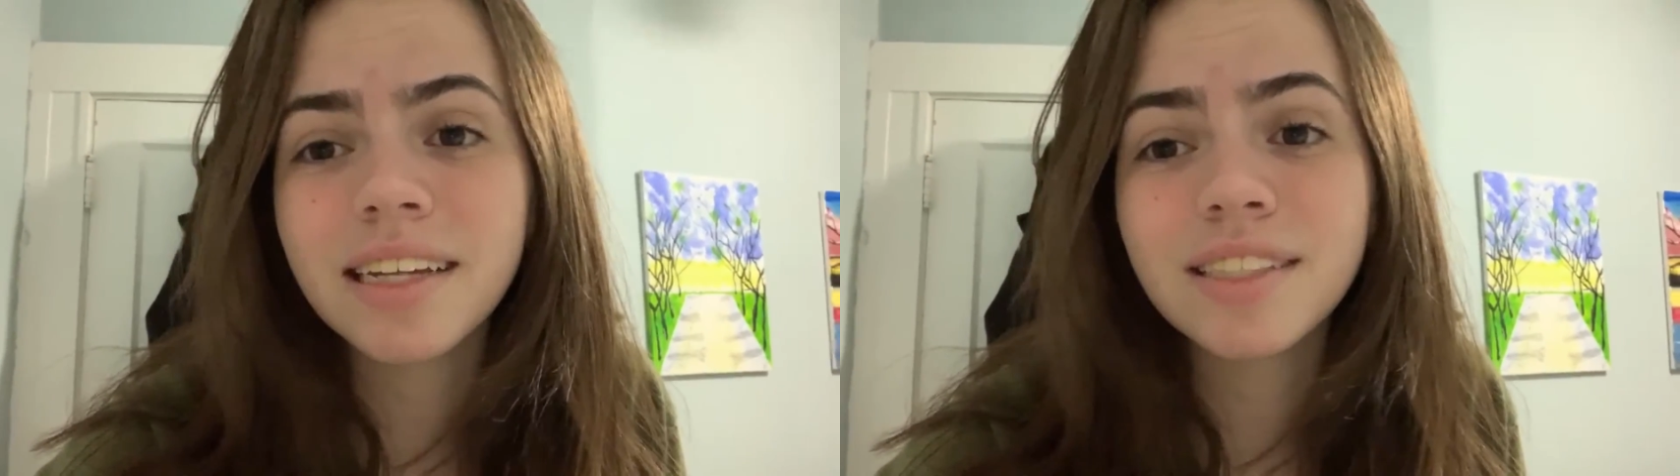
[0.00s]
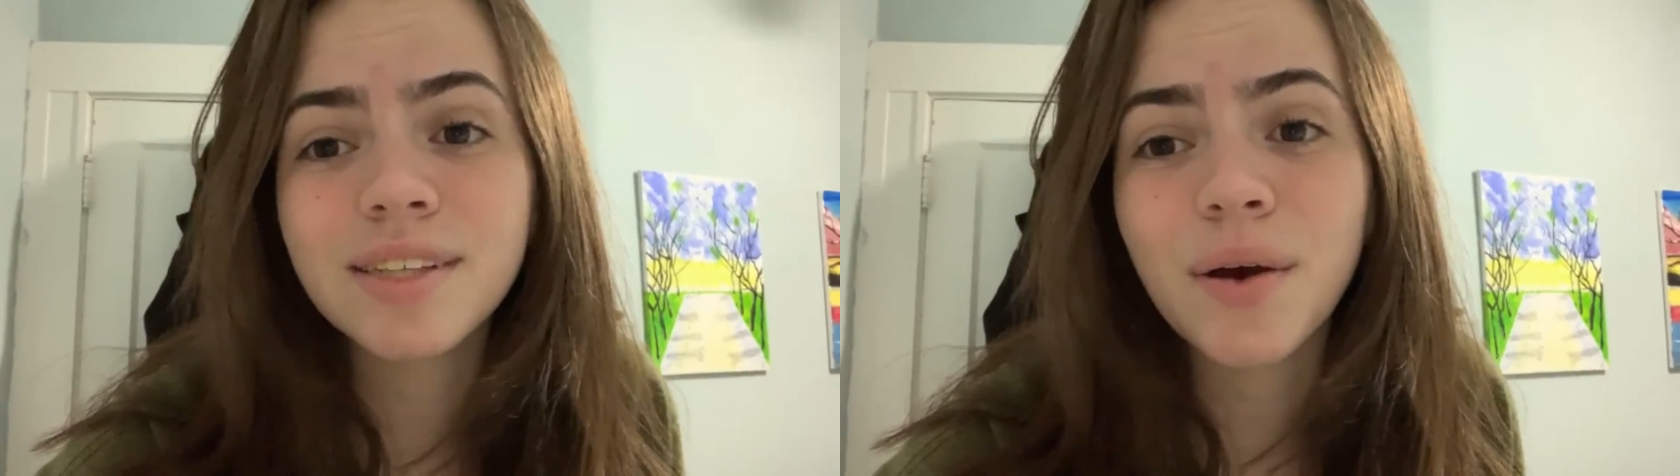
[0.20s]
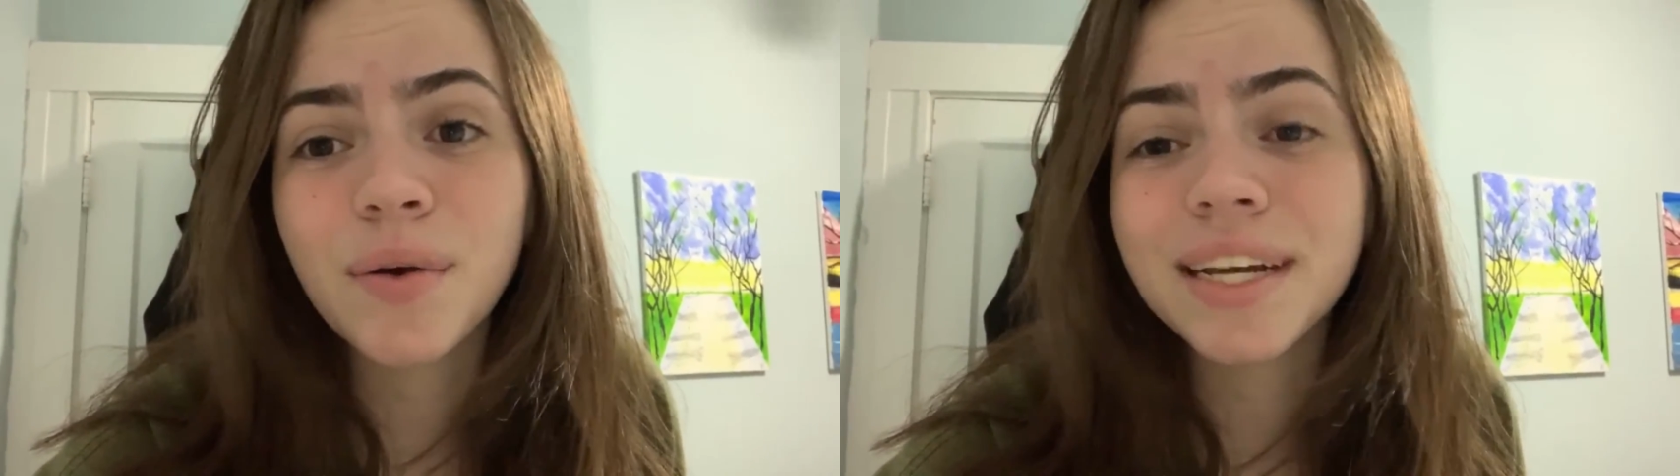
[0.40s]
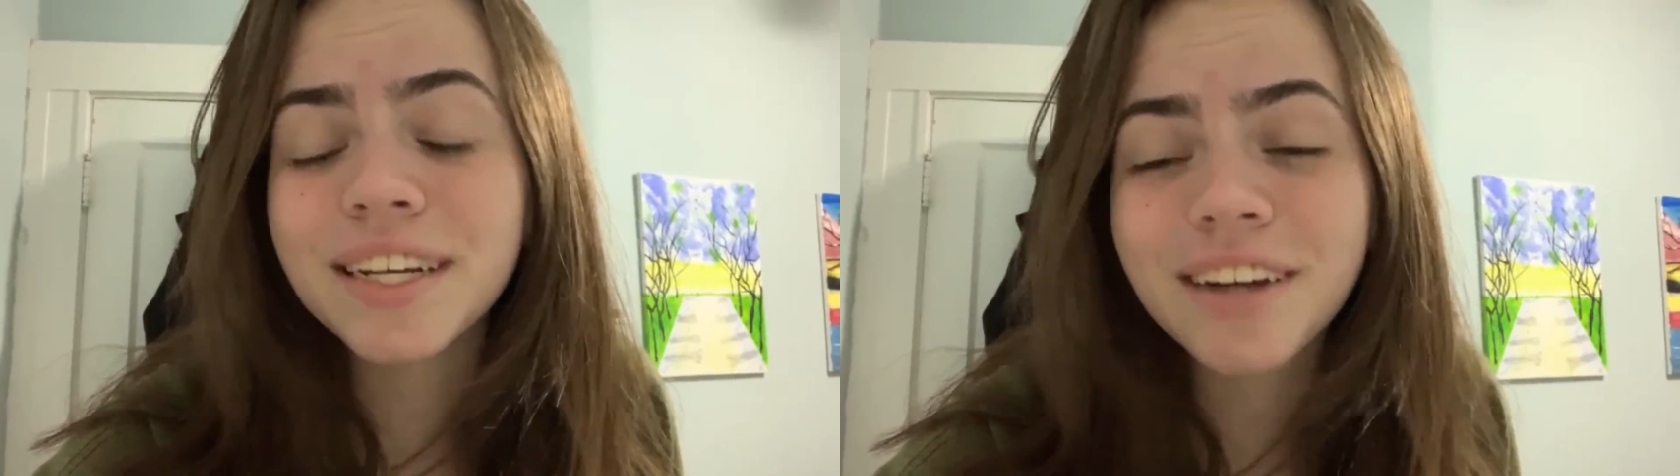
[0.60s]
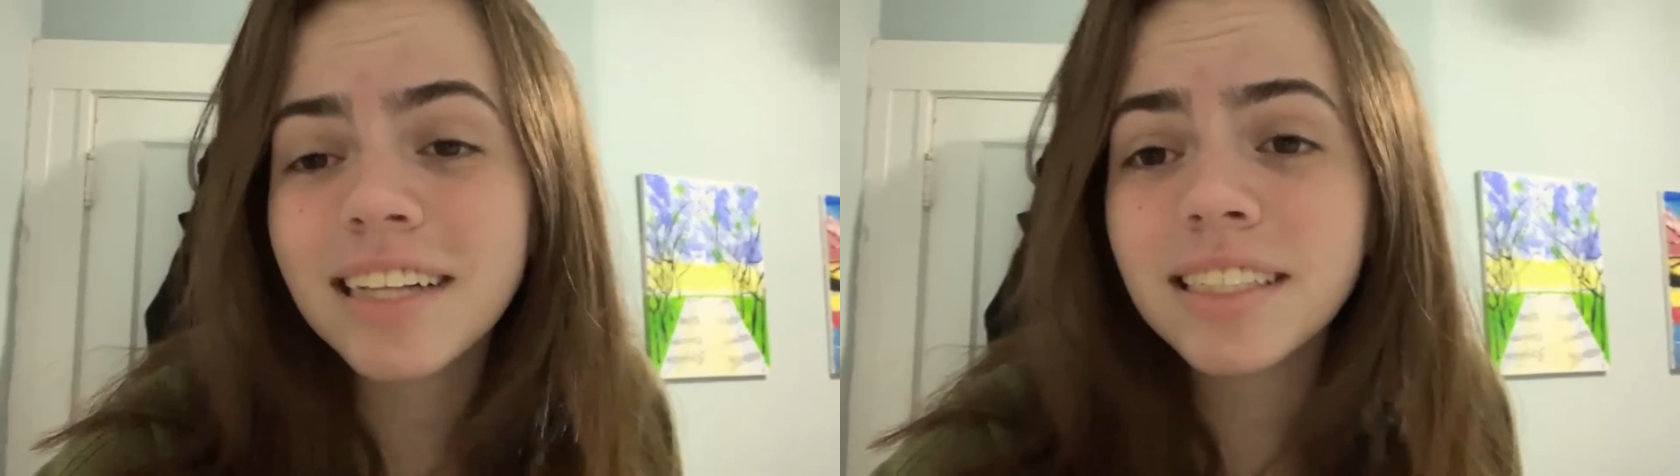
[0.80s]
So
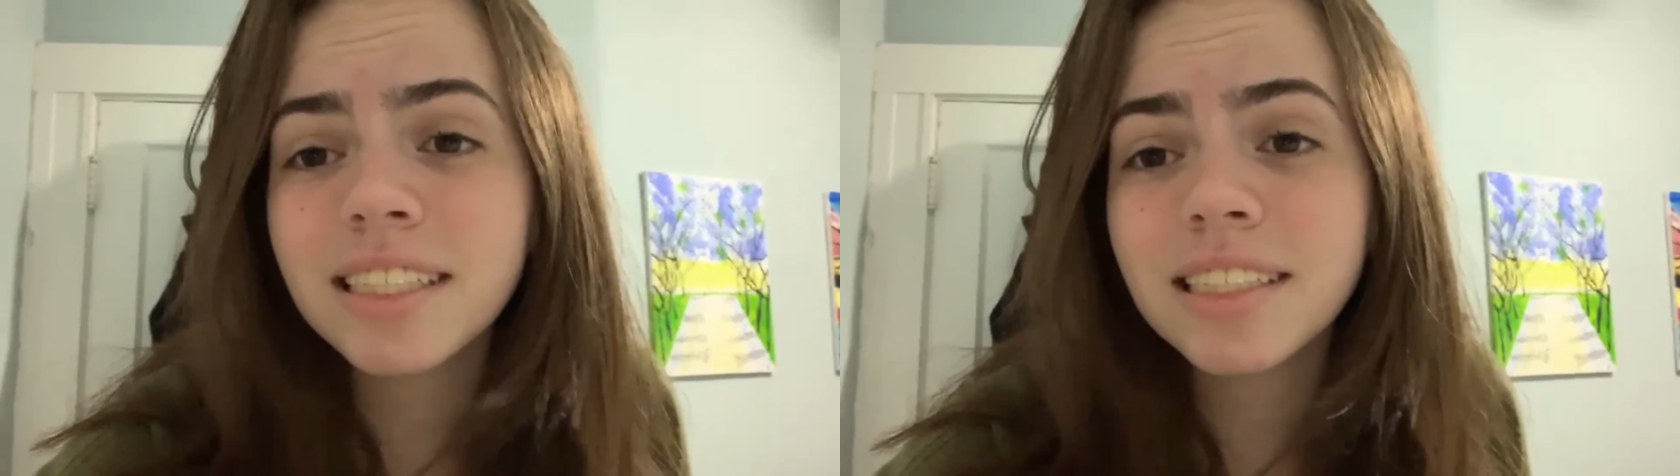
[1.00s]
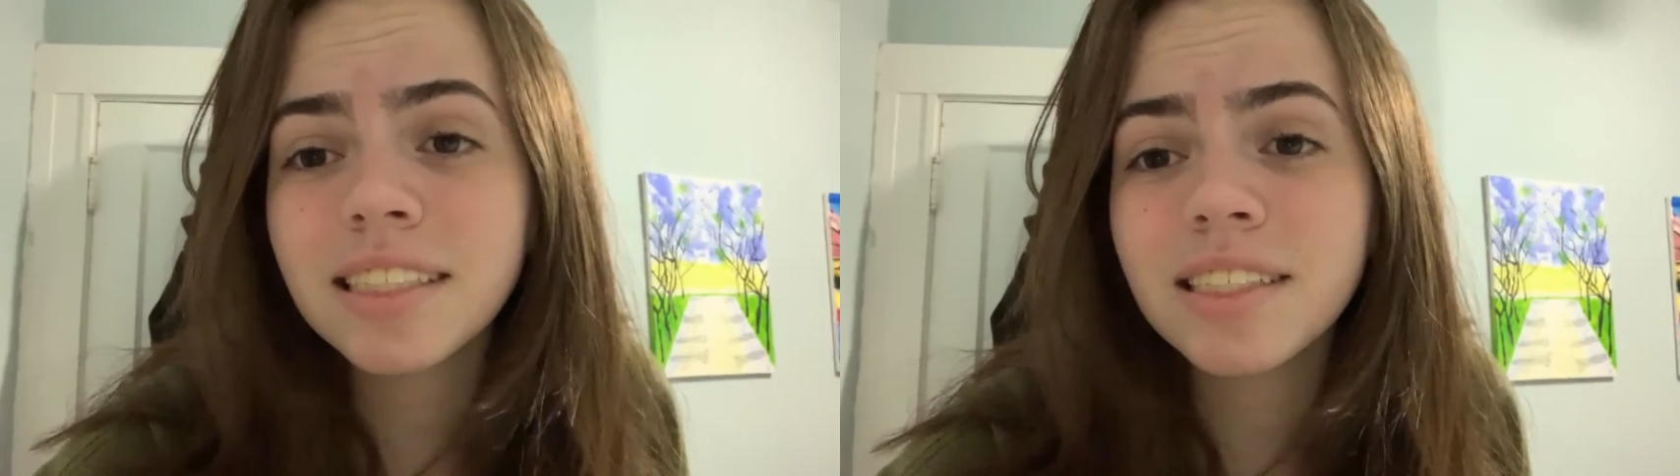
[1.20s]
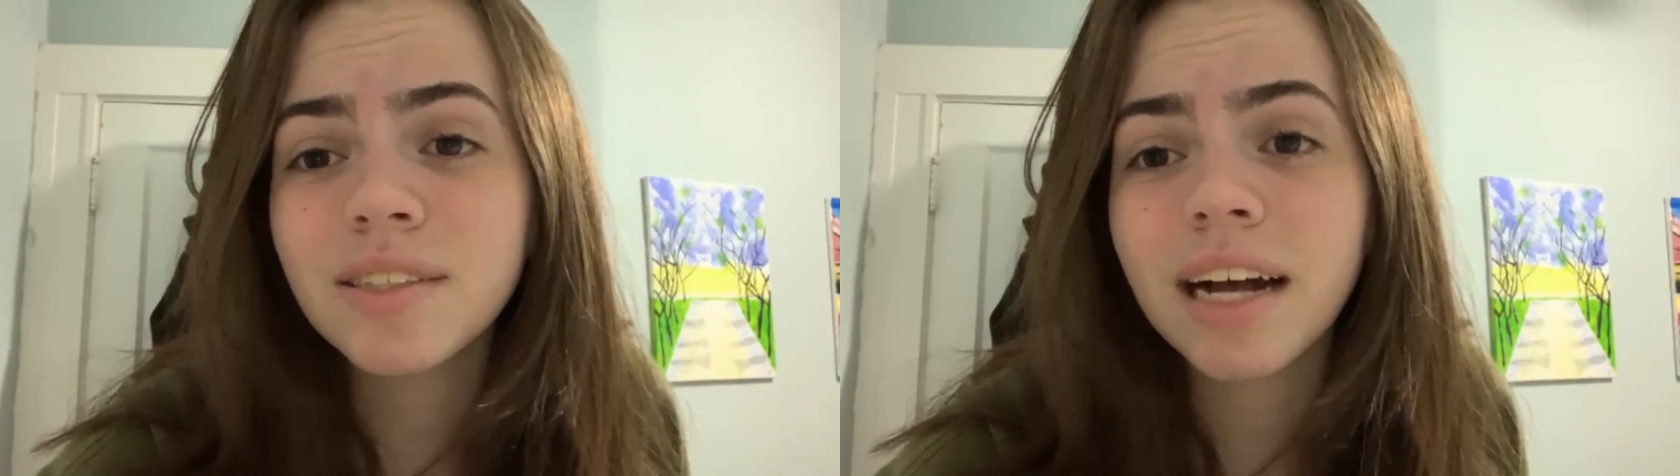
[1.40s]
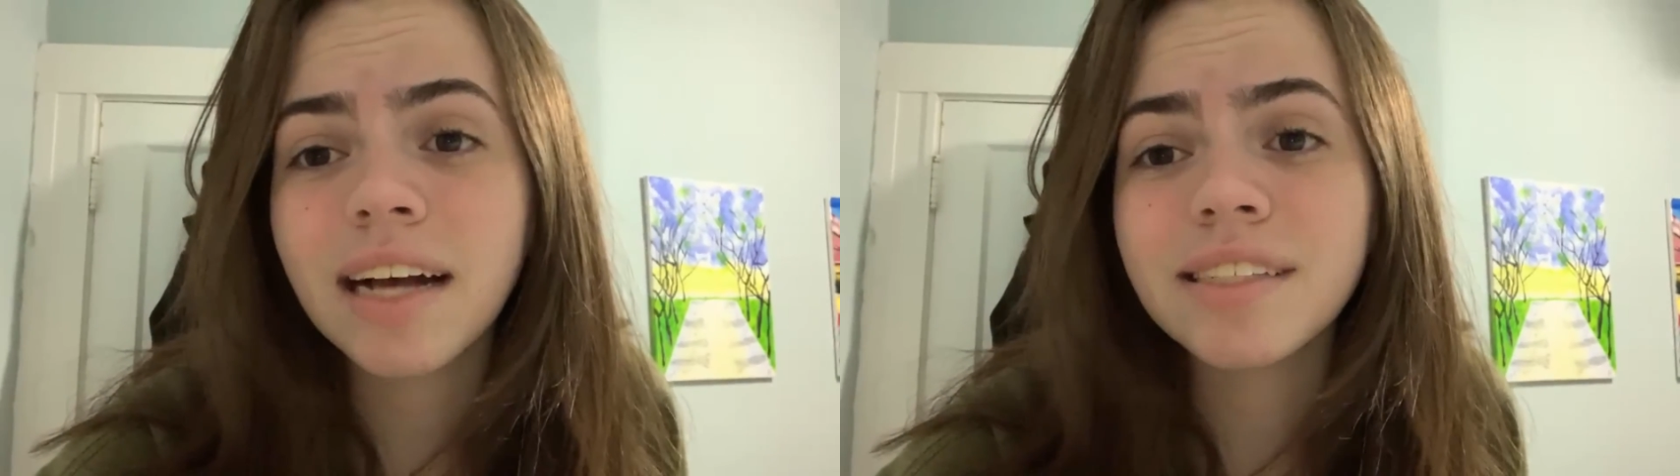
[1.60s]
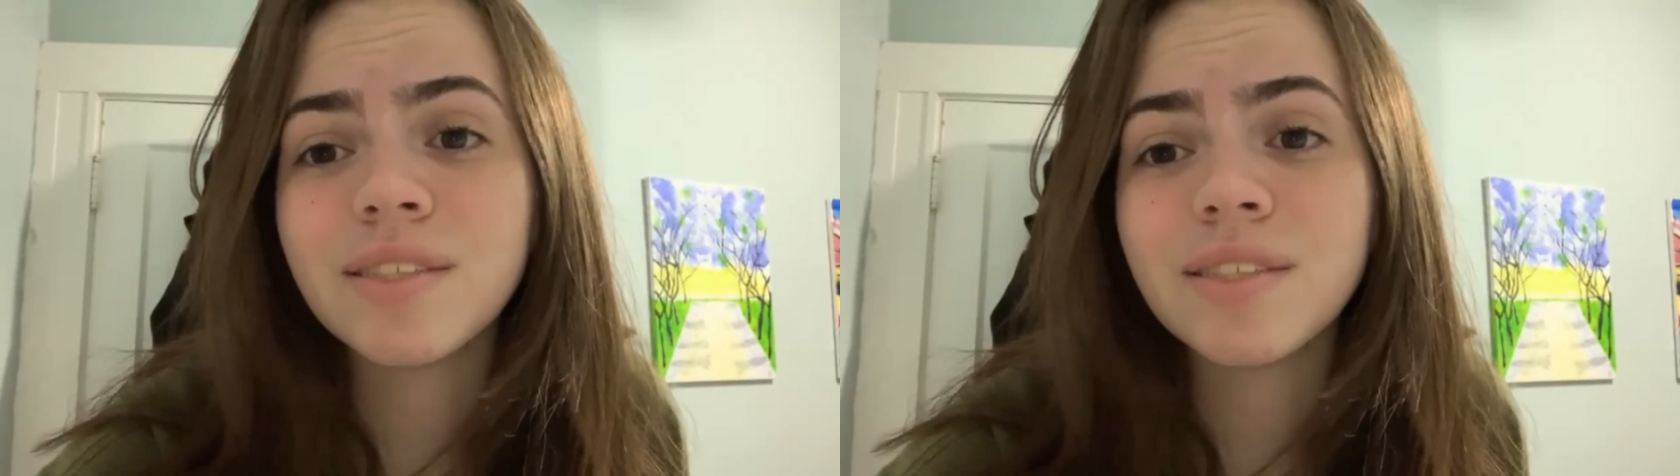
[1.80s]
congratulations to you guys.